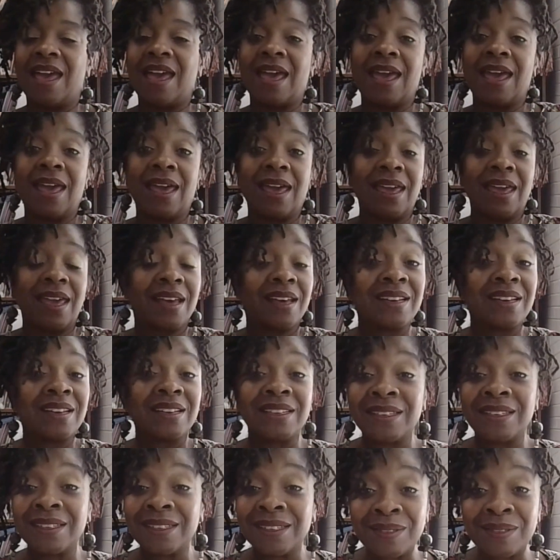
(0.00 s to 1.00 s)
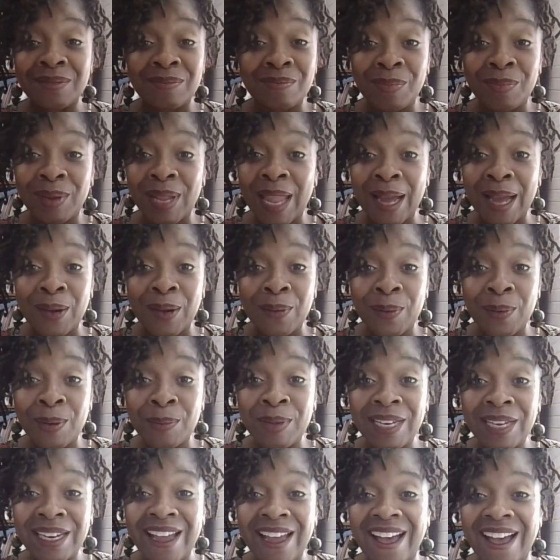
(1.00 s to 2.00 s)
a Black
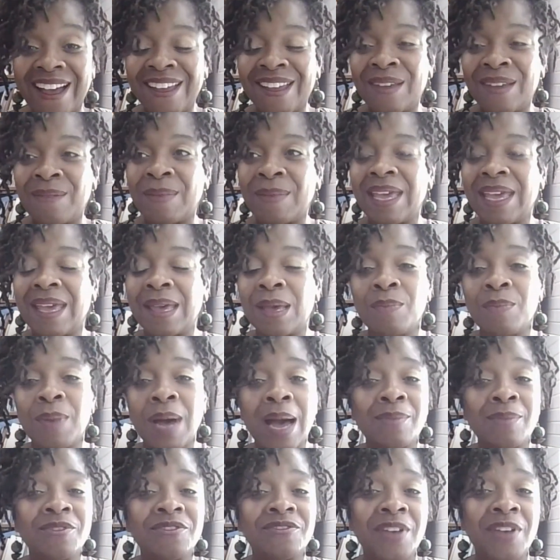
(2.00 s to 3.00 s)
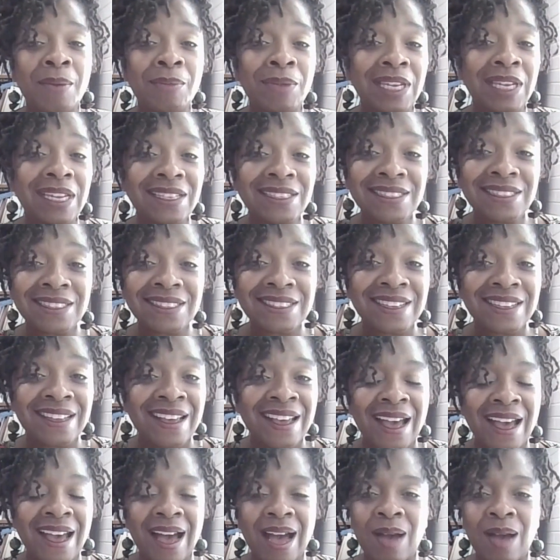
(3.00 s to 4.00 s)
woman. I am a hip hop feminist.
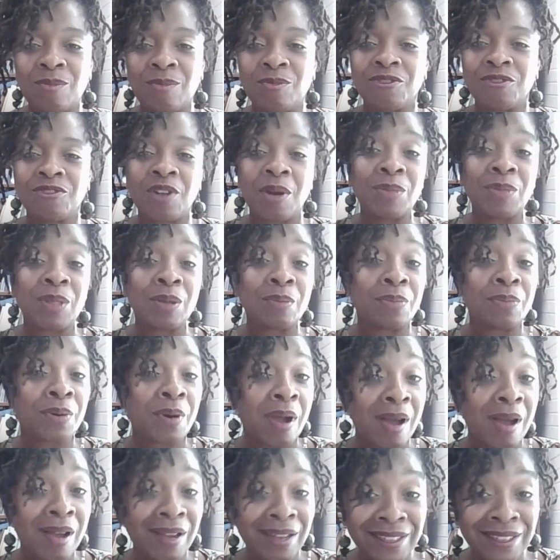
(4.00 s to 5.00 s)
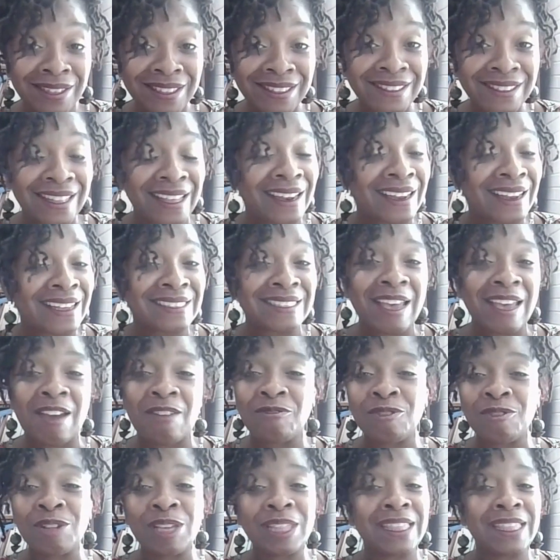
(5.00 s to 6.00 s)
I'm from the Bronx. That has
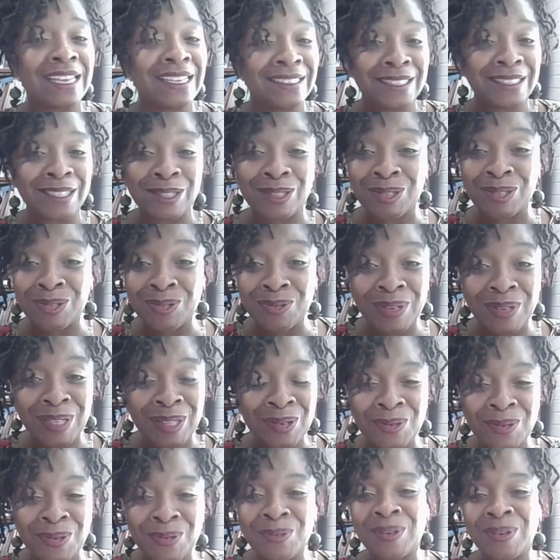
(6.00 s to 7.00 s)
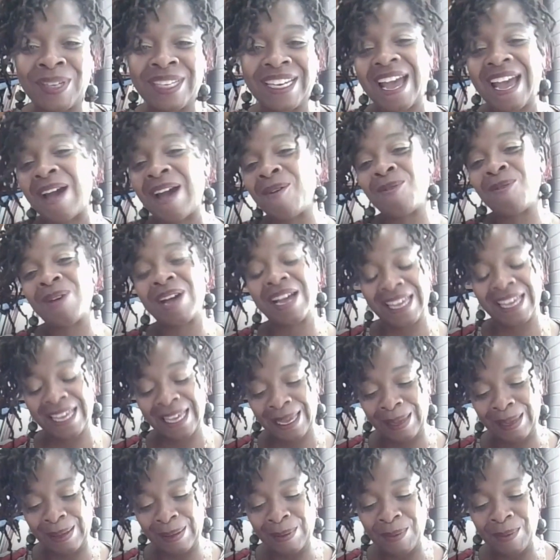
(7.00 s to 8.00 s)
everything to do with who and how I
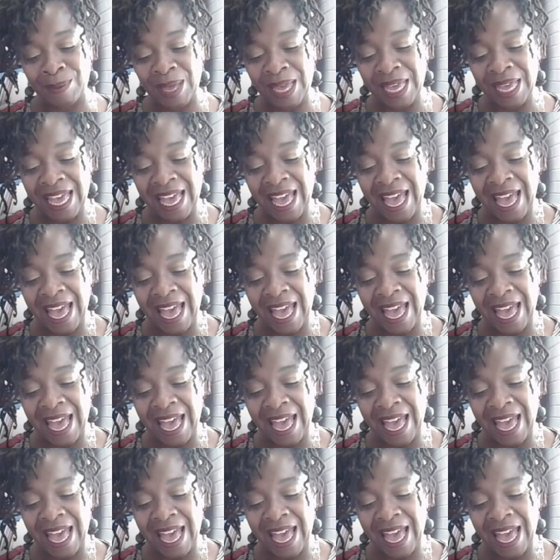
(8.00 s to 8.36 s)
am.